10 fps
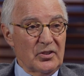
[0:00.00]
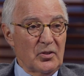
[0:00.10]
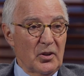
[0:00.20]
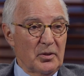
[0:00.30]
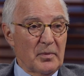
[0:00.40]
It's
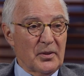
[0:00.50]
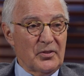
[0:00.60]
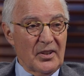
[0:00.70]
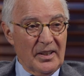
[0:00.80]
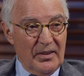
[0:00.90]
called the Mount
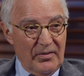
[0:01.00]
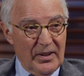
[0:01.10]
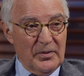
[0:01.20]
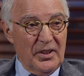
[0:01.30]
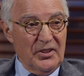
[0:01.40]
Sinai
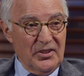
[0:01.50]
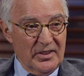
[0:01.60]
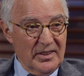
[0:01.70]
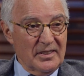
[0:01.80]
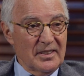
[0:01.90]

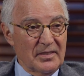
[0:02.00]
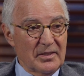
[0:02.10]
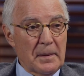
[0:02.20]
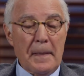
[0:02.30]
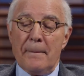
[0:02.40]
Foundation in
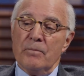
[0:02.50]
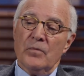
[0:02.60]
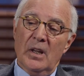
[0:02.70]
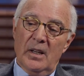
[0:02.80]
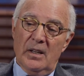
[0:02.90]
Cleveland
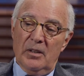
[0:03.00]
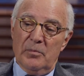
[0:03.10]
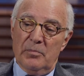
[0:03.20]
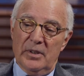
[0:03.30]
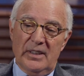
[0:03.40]

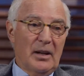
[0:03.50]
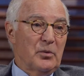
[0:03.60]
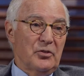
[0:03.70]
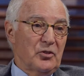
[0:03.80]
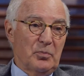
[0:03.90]
but that
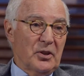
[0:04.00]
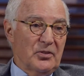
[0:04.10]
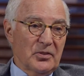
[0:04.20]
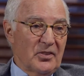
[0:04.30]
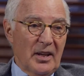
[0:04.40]
was a
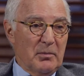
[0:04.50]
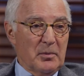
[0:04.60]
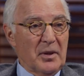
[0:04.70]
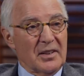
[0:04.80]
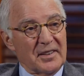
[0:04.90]
special time
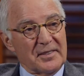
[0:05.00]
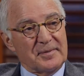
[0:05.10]
in my life.